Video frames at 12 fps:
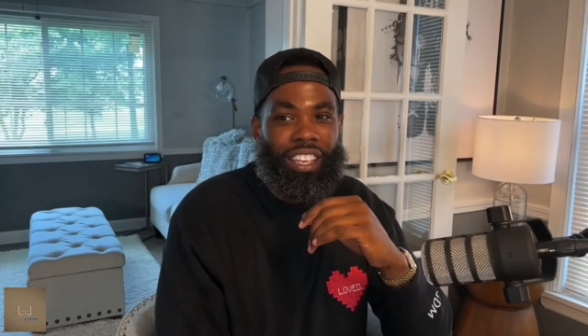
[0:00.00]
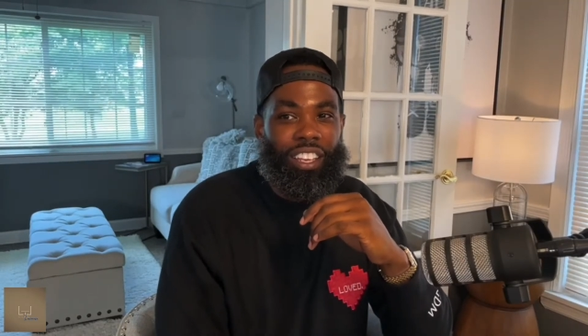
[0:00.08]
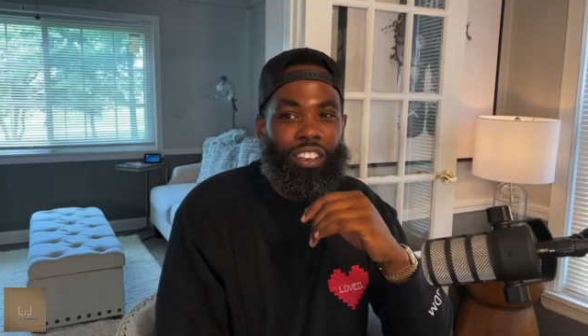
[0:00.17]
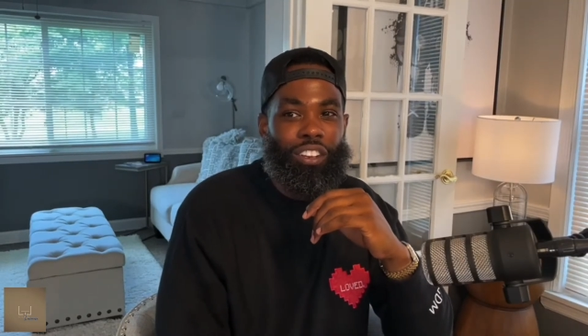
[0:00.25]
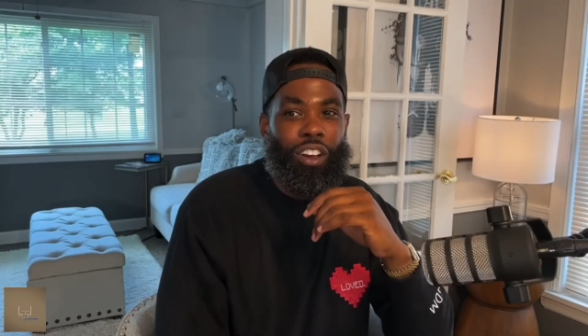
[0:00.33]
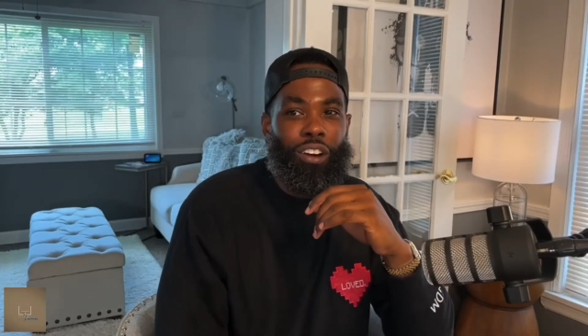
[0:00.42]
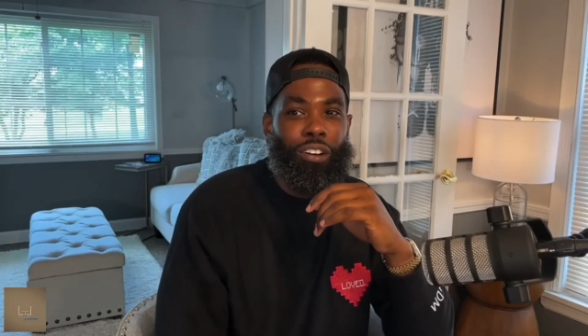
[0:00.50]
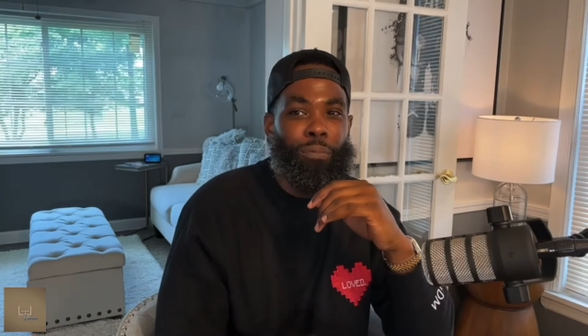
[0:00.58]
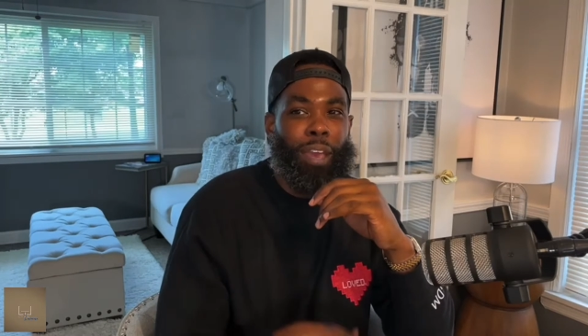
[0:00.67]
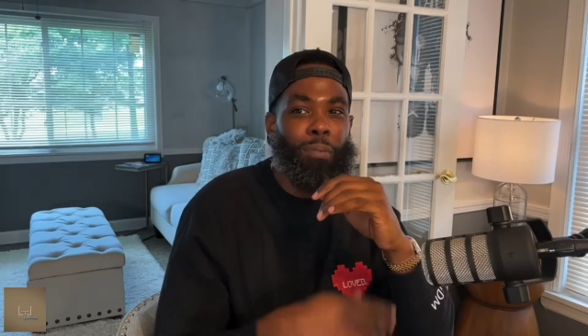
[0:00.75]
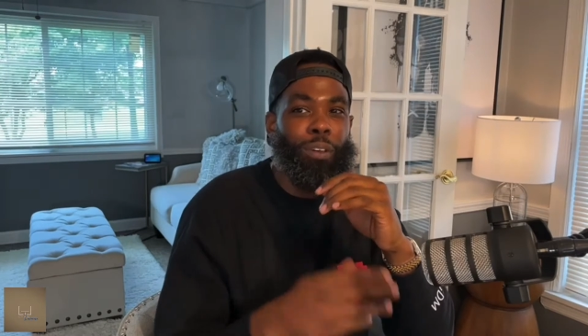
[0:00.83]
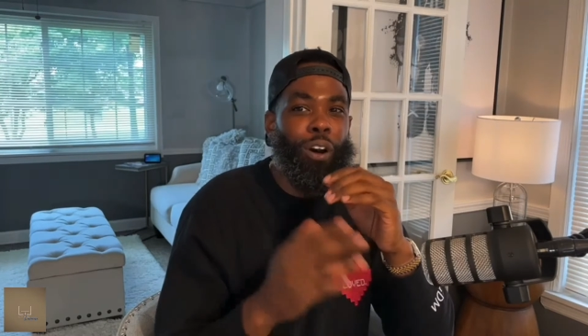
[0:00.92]

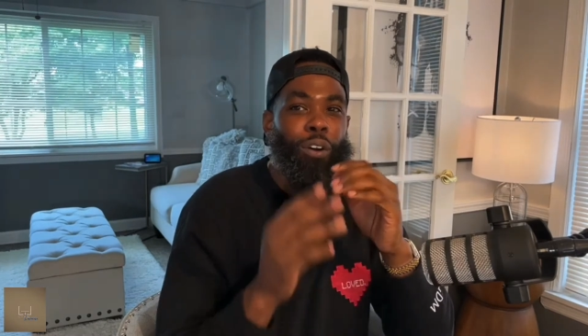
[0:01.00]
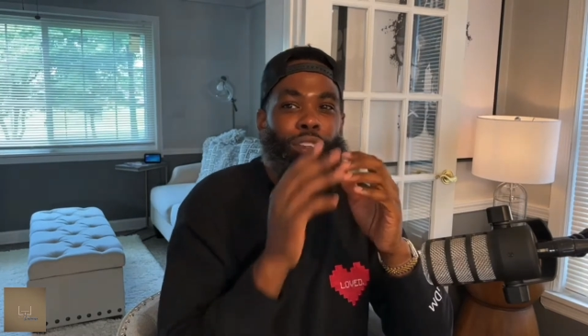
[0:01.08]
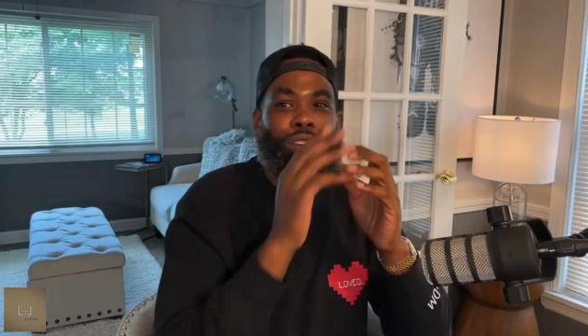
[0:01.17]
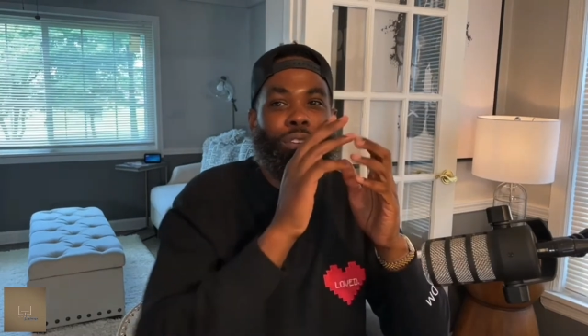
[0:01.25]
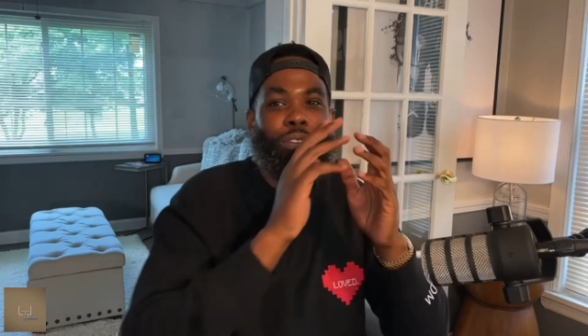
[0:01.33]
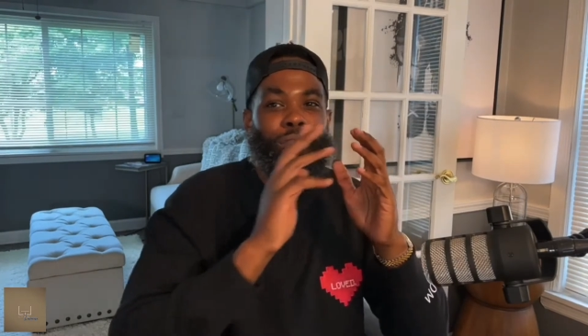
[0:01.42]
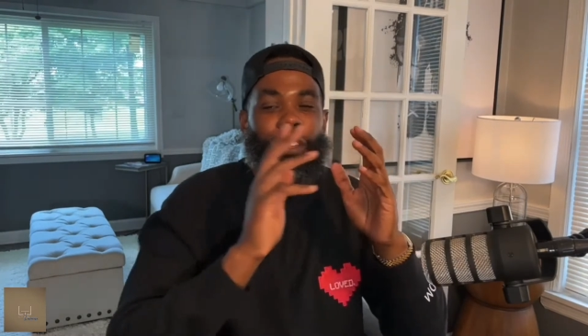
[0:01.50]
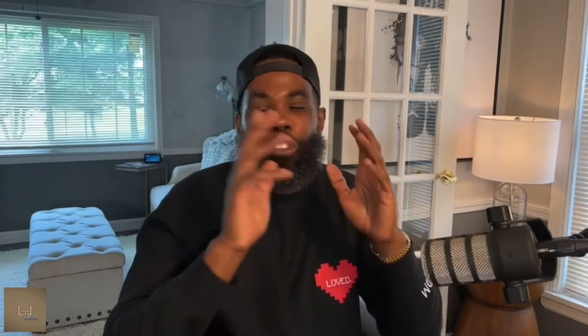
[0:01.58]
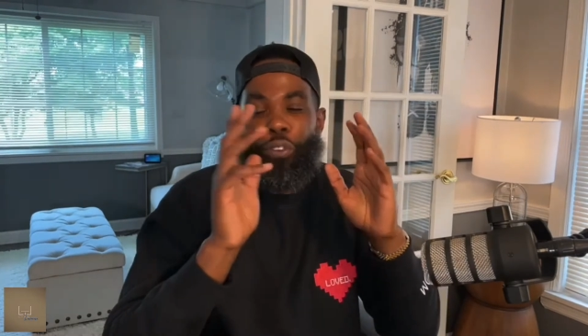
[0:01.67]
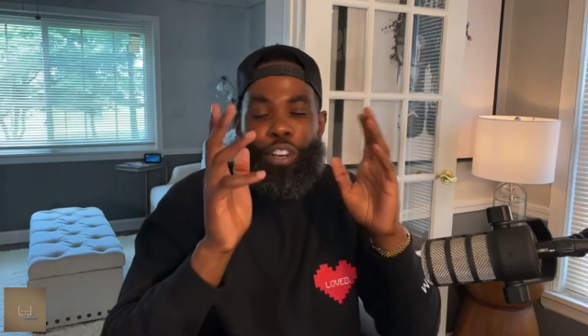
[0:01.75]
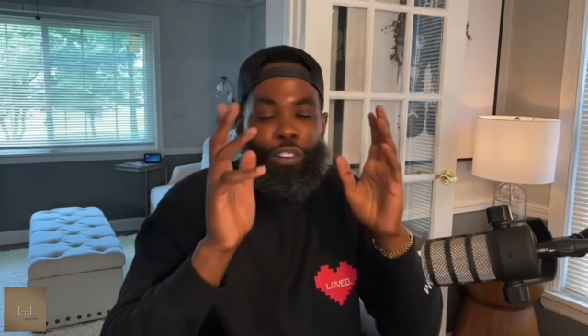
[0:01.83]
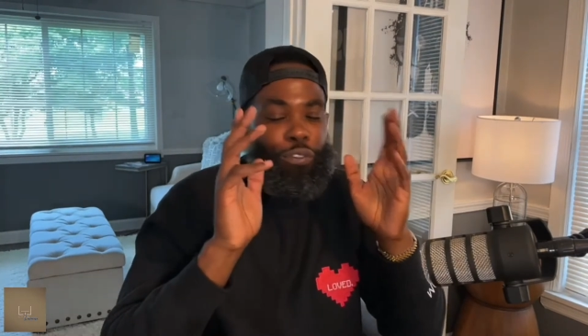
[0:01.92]
maybe only
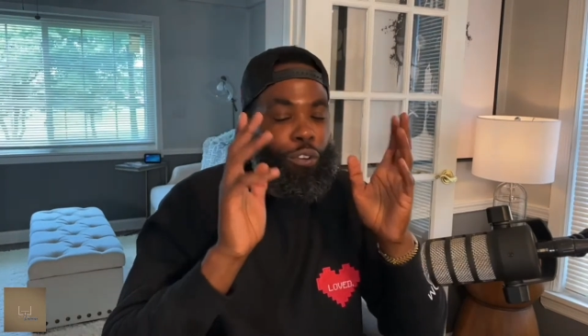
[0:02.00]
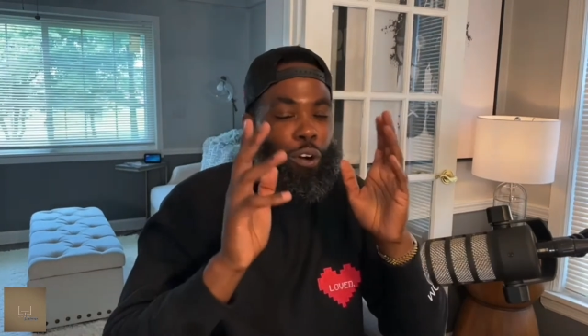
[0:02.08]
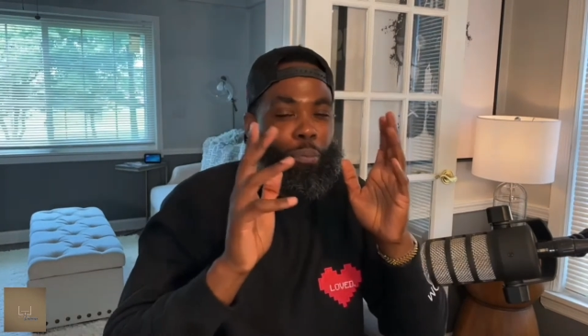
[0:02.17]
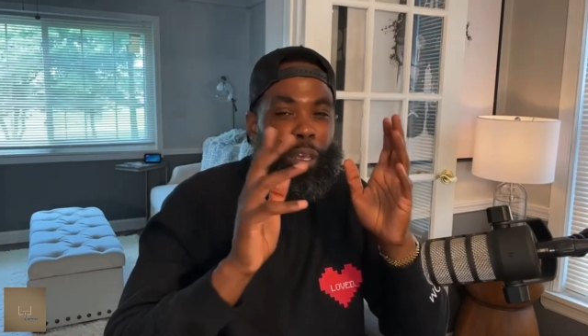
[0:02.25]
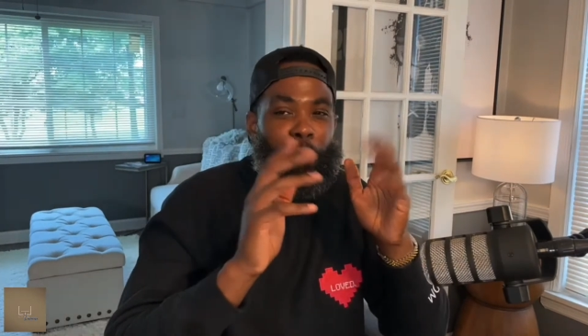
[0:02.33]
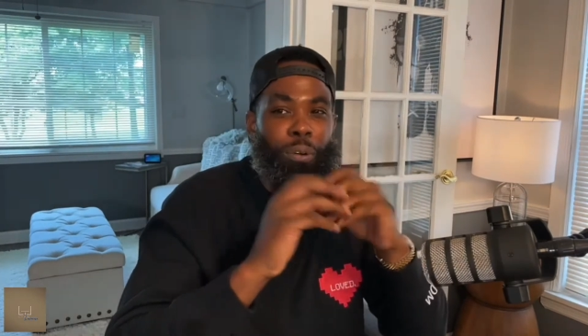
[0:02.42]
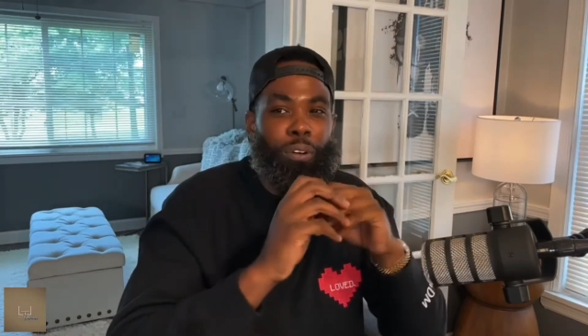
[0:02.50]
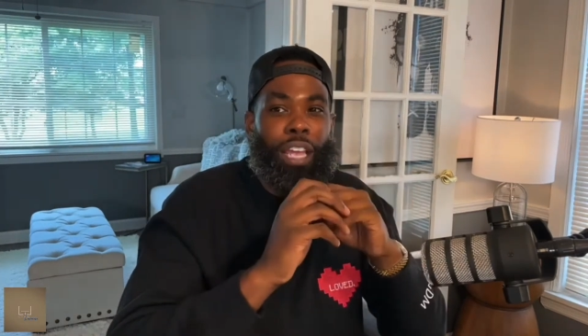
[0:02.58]
3 or 4 people,